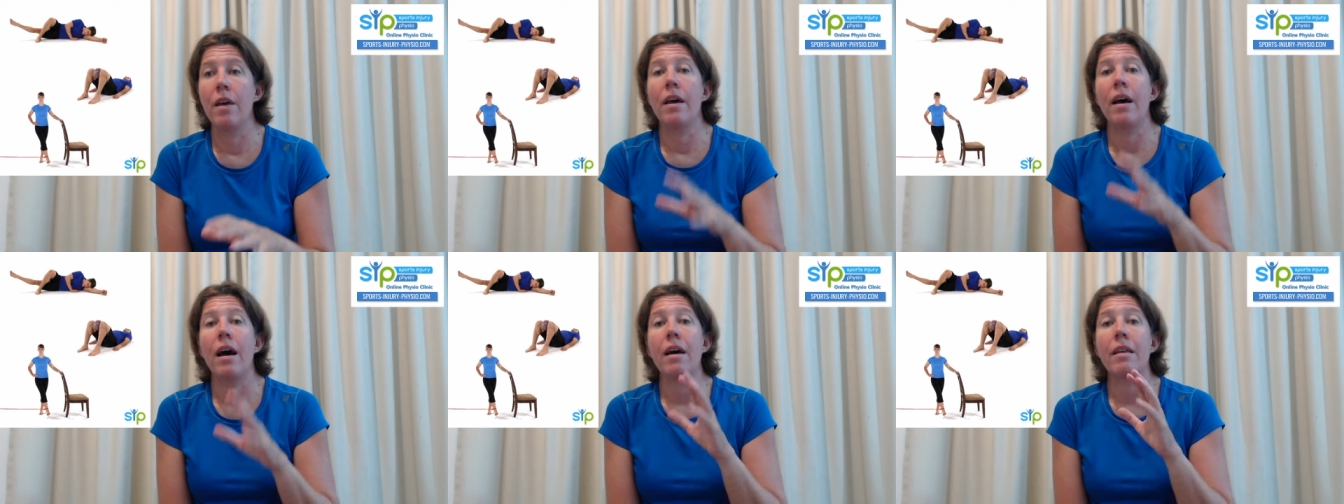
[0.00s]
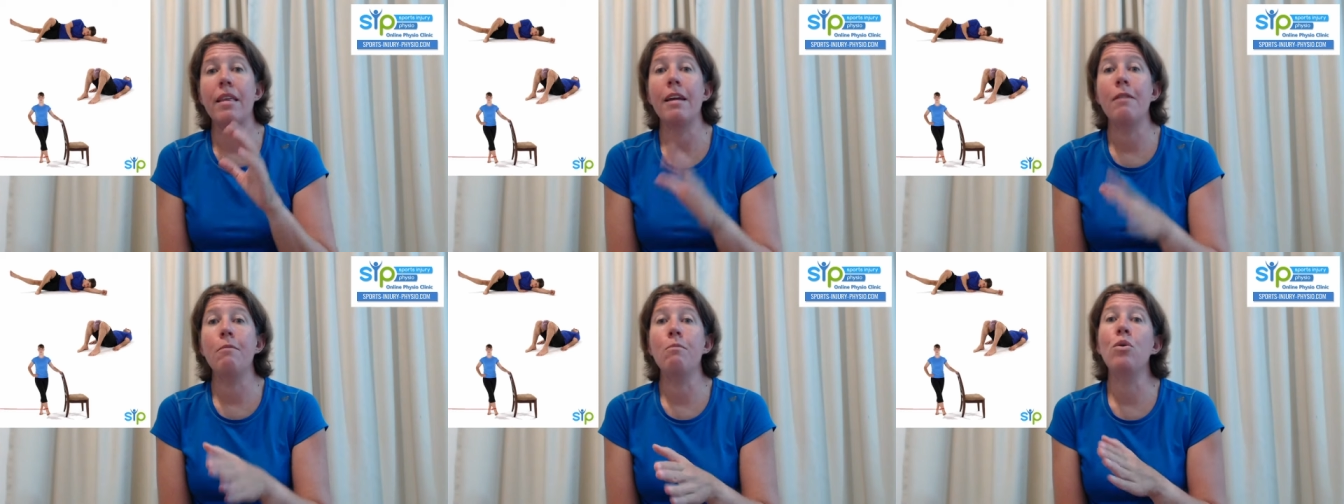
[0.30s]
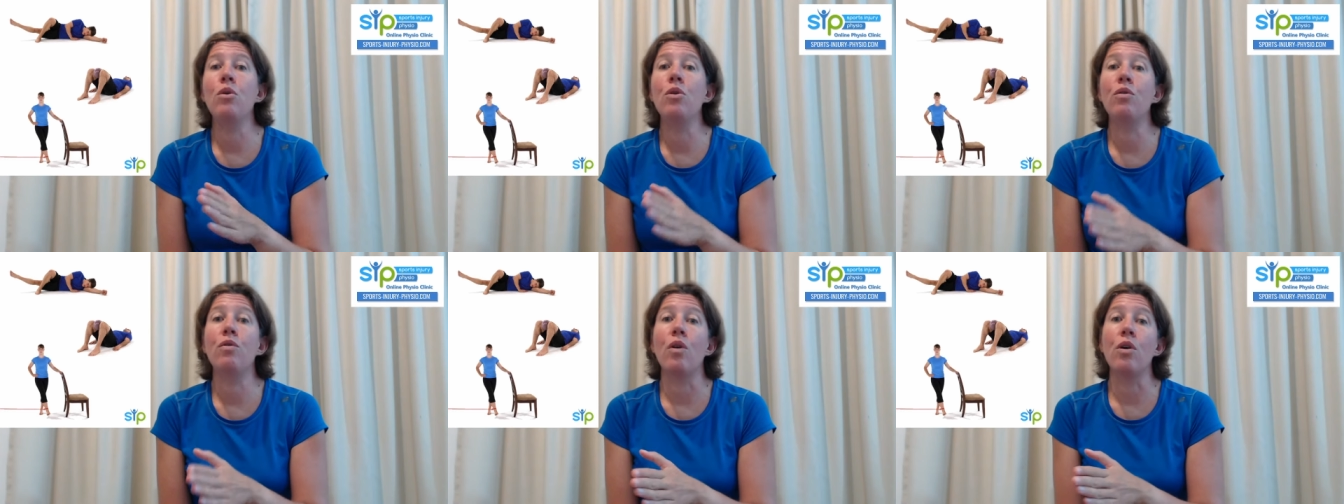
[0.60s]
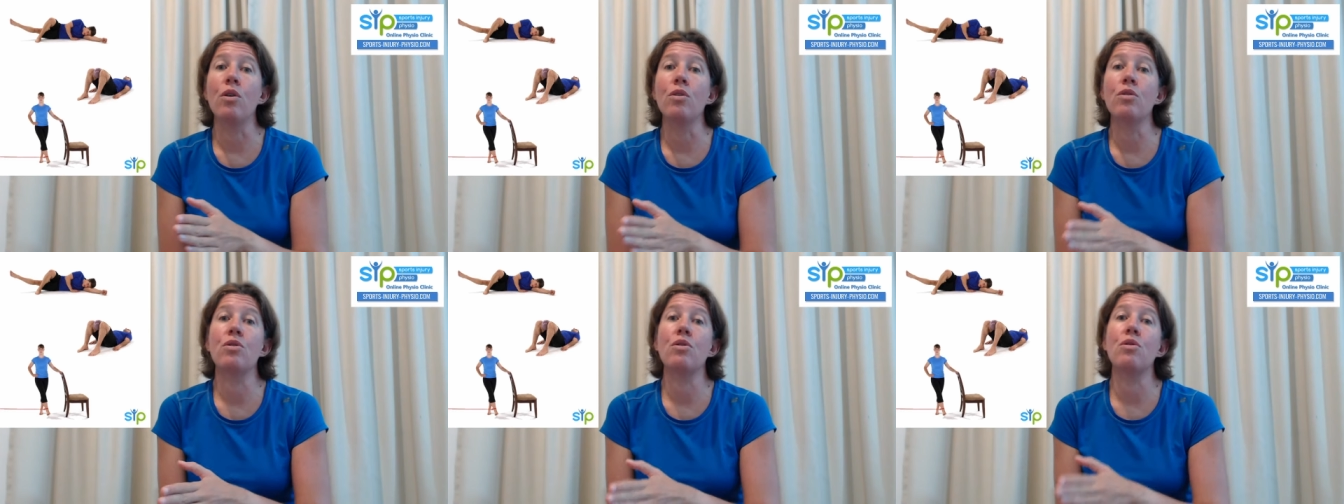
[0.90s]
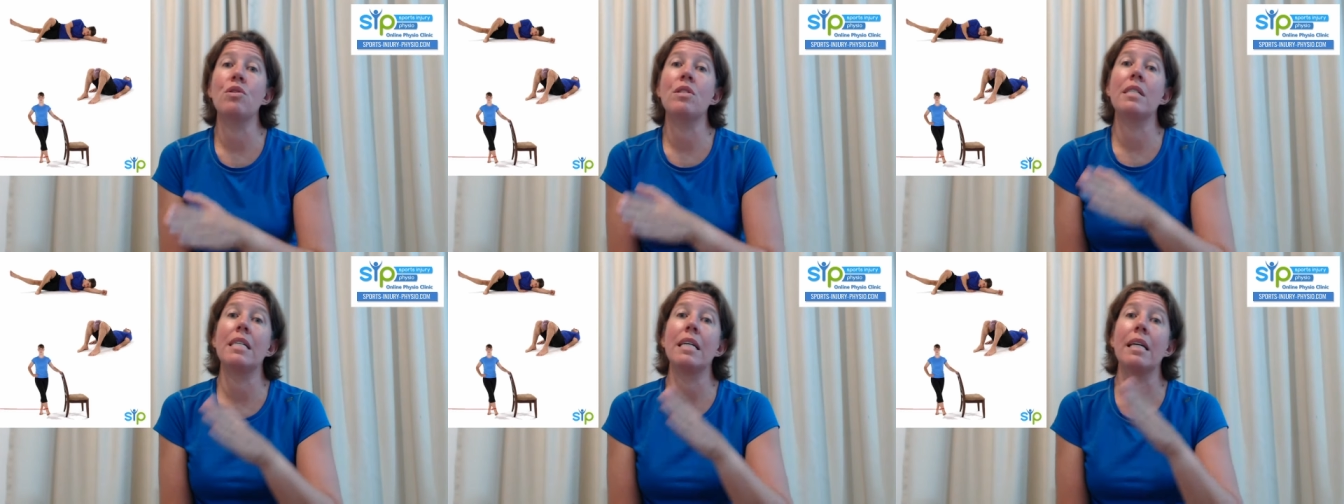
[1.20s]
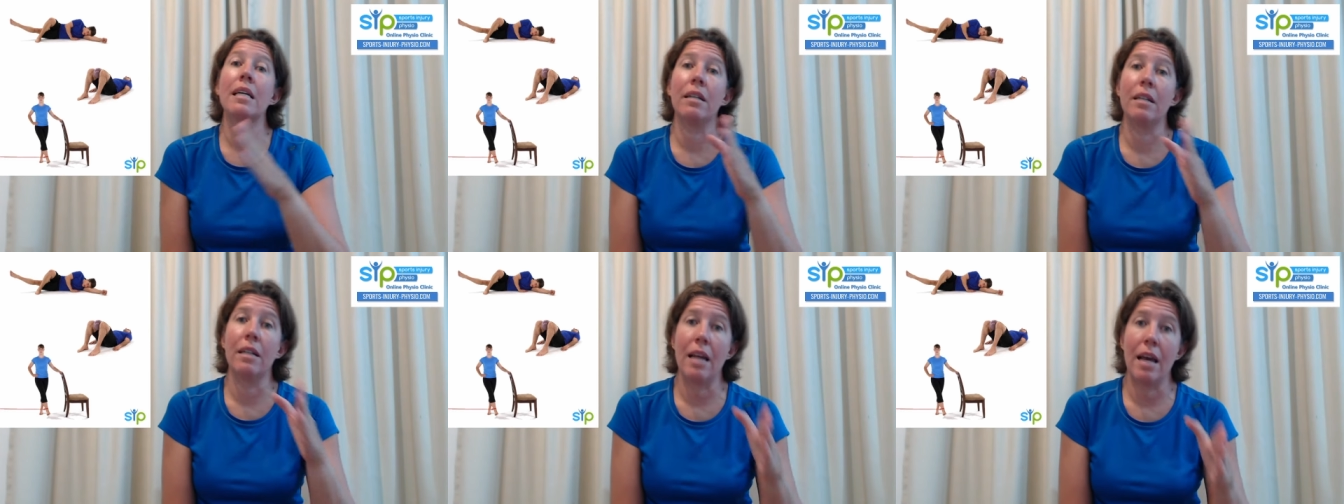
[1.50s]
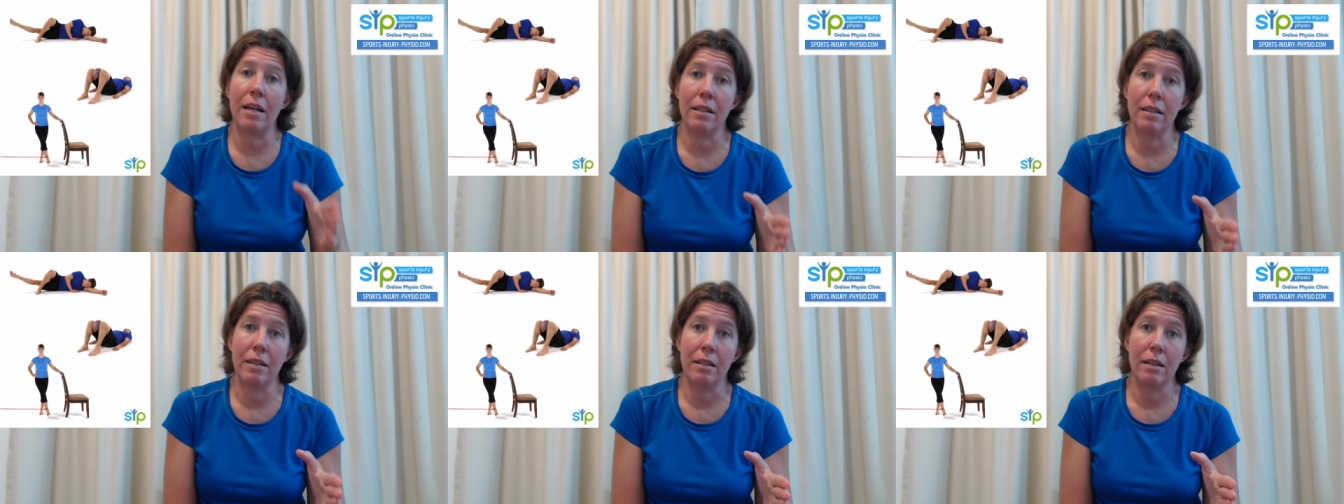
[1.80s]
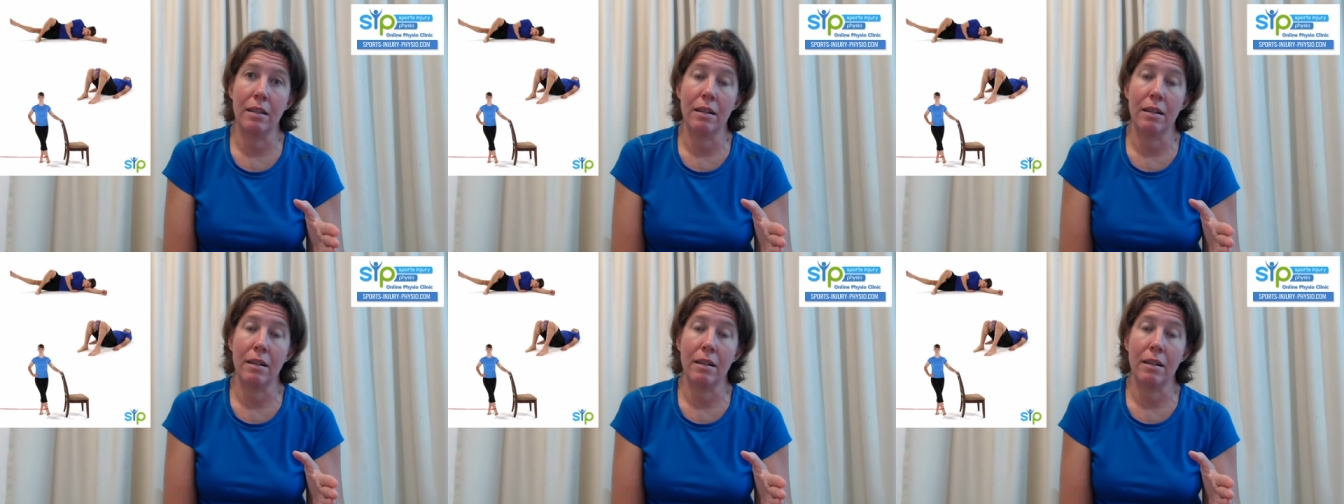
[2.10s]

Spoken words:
I then move on to single leg